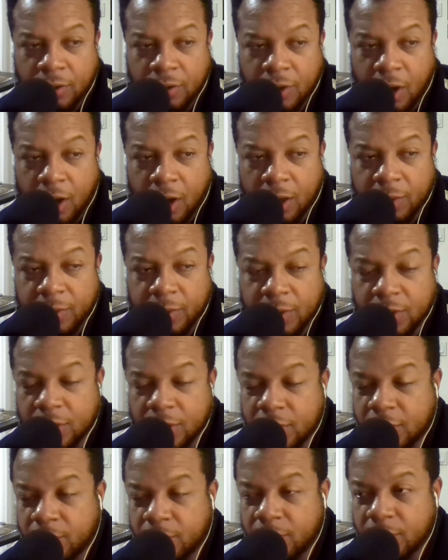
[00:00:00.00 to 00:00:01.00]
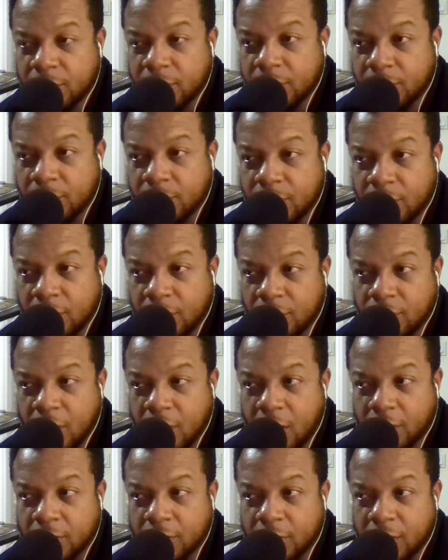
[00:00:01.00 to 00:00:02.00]
talking to some
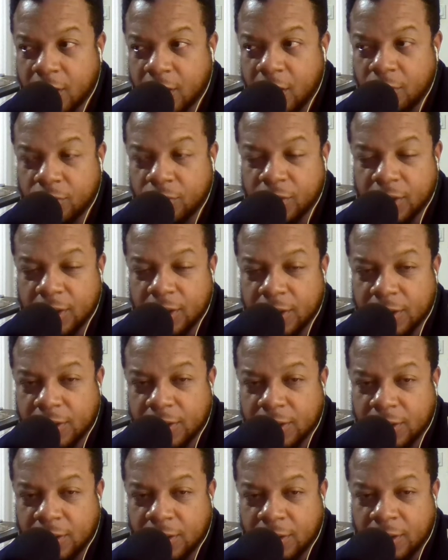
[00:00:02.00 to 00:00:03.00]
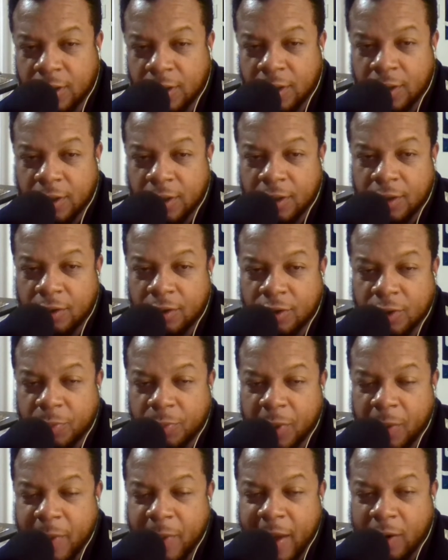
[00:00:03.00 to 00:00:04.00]
talking to the coaches, and just
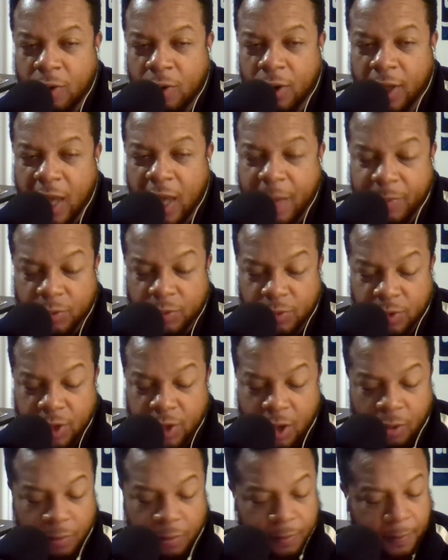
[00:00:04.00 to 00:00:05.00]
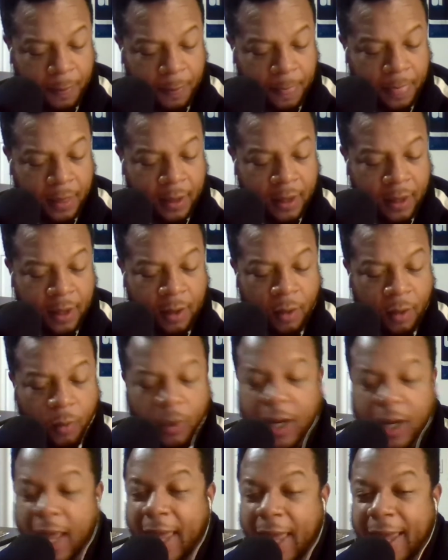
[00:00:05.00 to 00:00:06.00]
being back on campus was dope.
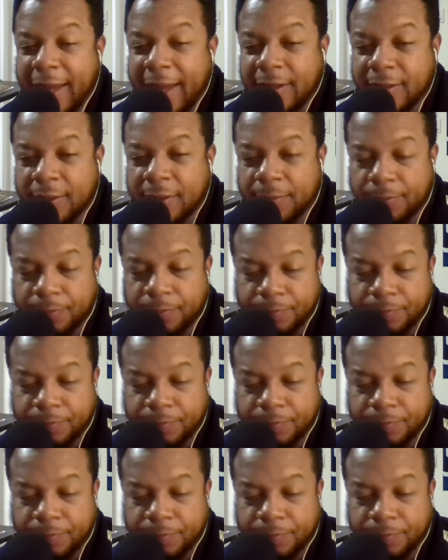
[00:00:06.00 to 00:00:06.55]
What I hate